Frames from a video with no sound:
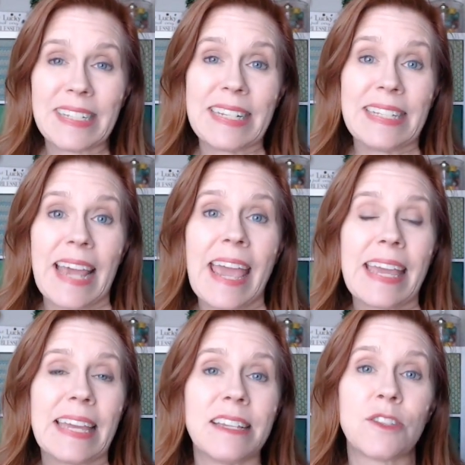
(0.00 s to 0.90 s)
Today
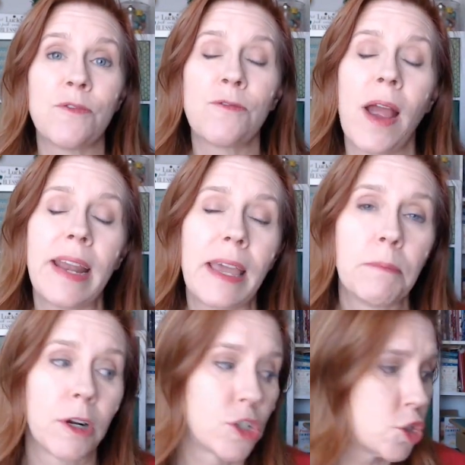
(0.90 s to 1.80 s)
is Friday,
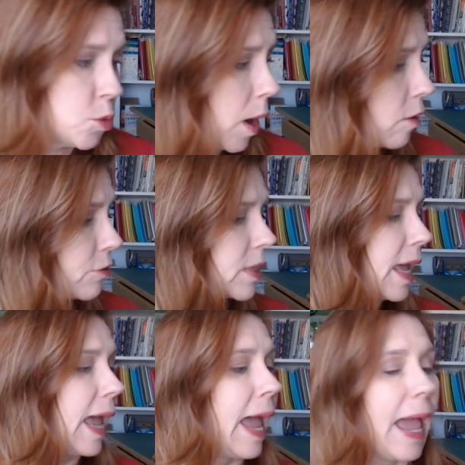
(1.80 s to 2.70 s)
March twelfth,
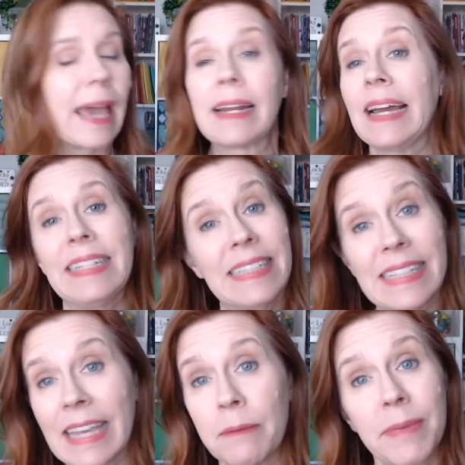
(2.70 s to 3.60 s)
and I
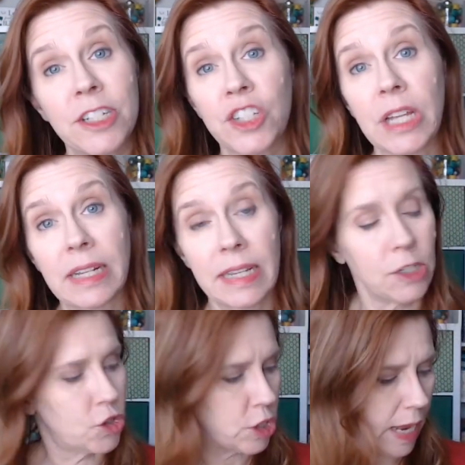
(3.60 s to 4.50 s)
didn't get much done
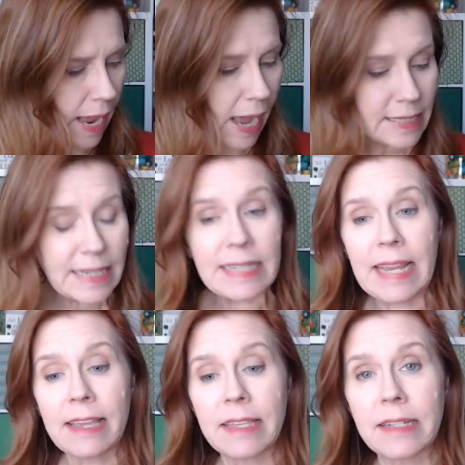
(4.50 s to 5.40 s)
yesterday. I did
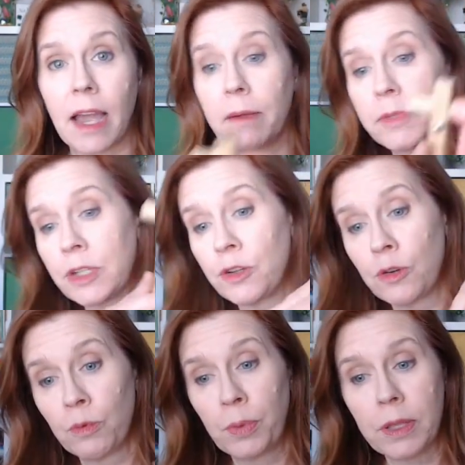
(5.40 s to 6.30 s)
take the time
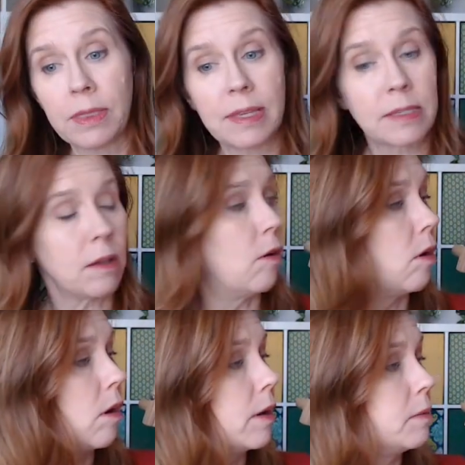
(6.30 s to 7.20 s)
to put this
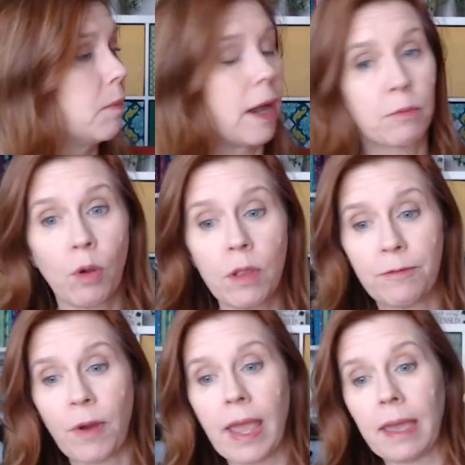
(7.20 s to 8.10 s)
on my roller
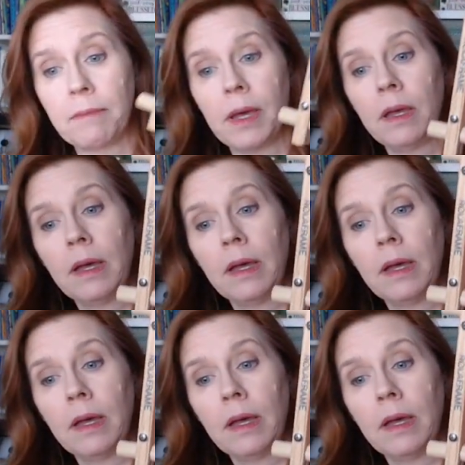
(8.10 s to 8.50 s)
frame.